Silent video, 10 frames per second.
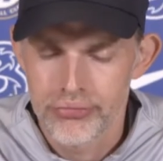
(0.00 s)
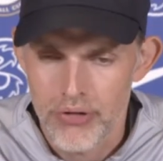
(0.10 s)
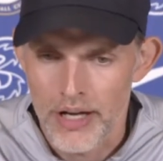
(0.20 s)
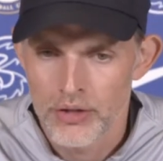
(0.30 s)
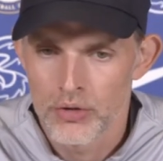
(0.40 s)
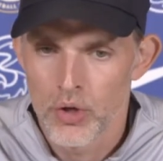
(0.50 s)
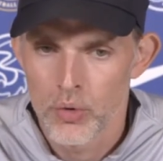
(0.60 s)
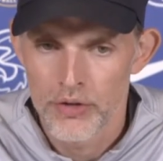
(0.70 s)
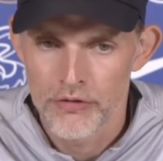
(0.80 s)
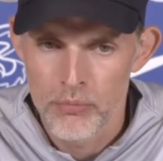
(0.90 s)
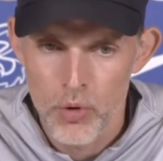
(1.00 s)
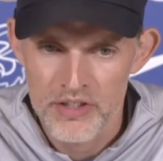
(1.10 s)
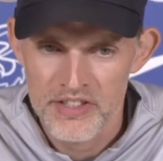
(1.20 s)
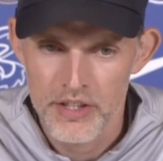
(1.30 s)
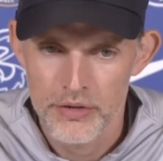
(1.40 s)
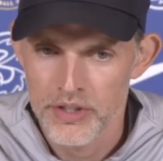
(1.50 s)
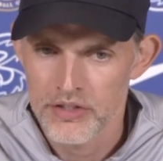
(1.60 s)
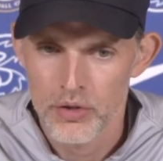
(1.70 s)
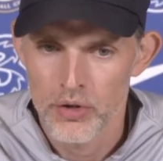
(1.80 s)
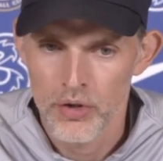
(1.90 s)
I don't know if more
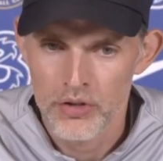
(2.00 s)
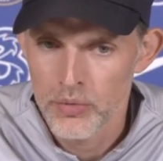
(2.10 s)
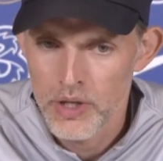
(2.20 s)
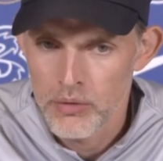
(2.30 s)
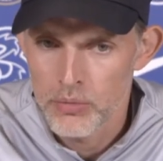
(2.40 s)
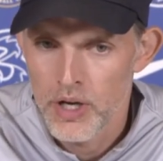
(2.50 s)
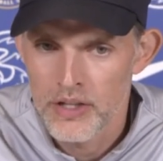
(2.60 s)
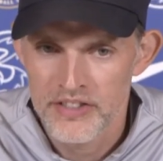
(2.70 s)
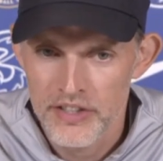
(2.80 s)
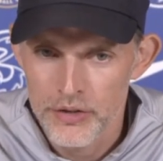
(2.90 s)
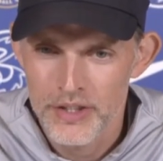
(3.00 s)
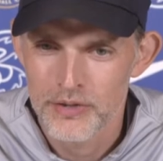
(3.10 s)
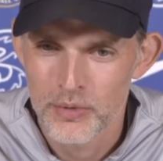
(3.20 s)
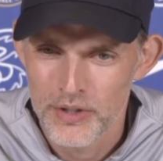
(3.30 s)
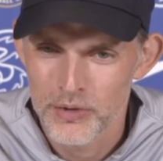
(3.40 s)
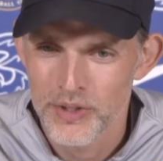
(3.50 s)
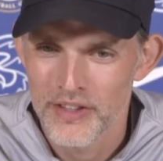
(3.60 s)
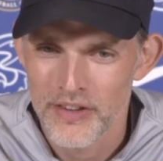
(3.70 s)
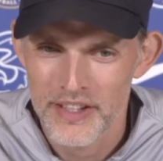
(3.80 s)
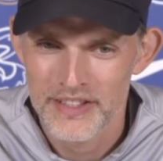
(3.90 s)
serious or not. We are serious. We are doing
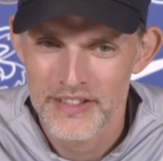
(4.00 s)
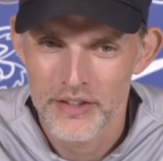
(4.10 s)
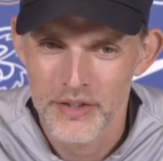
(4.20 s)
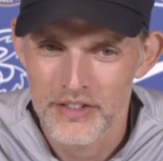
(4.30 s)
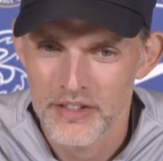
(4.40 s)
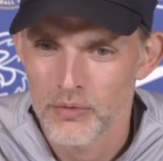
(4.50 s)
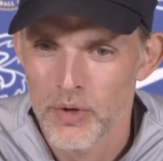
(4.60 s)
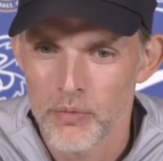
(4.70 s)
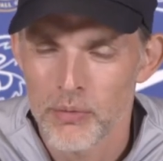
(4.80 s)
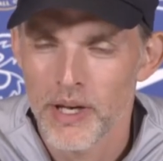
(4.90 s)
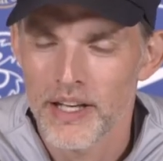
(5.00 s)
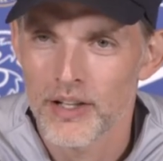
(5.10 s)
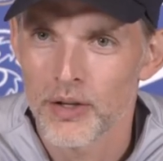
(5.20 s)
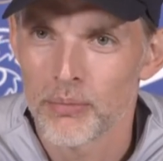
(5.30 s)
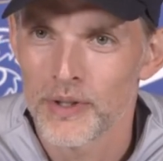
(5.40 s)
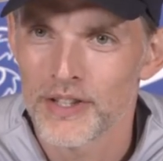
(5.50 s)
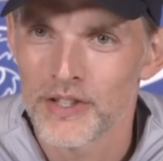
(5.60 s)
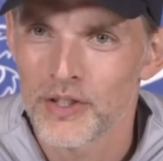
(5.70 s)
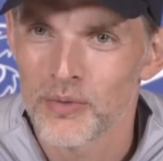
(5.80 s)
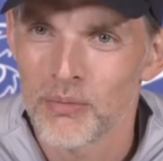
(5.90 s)
things serious. And when we play a
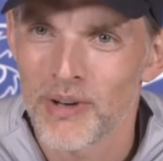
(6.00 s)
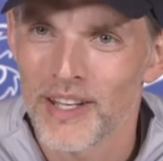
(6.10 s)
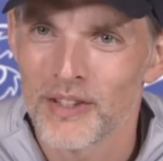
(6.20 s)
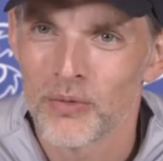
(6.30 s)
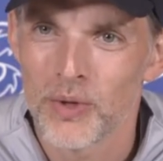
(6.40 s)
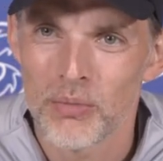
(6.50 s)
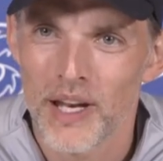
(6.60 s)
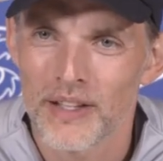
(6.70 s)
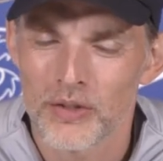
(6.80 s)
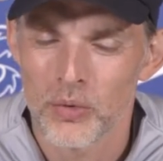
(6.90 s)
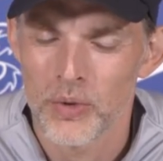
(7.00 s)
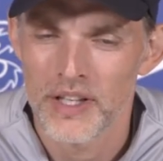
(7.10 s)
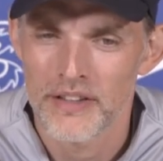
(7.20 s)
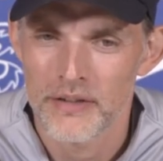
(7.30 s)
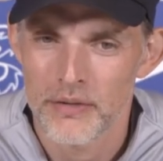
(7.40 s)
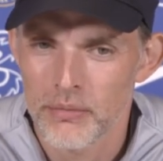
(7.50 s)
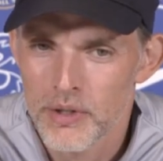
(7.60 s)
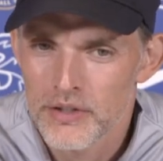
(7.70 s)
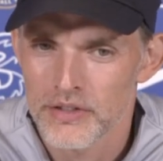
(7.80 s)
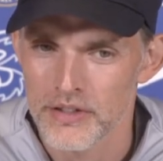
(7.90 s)
competition, we play to win it,
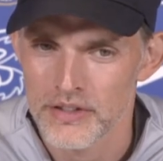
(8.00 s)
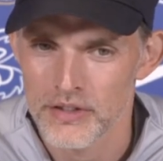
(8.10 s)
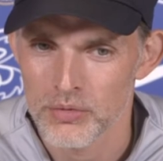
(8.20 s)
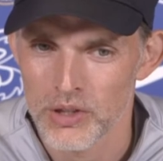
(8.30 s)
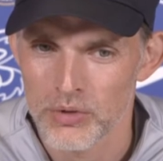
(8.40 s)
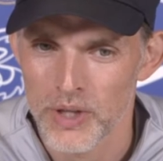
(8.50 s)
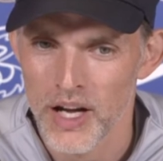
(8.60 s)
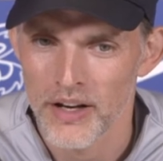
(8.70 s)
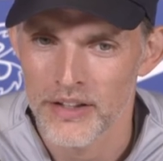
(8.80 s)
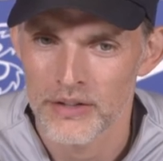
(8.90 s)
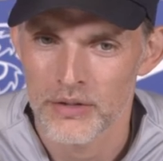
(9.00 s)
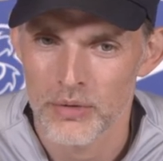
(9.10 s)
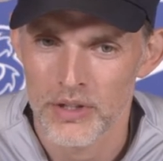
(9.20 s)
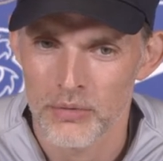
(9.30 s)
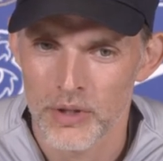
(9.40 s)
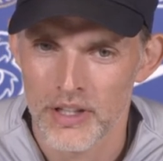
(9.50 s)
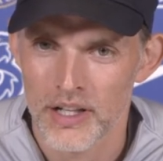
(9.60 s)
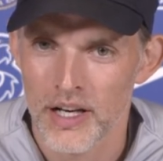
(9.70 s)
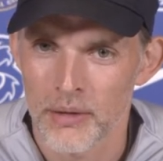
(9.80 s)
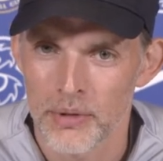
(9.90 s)
because this is what we are and what the
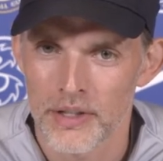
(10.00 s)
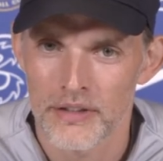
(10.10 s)
club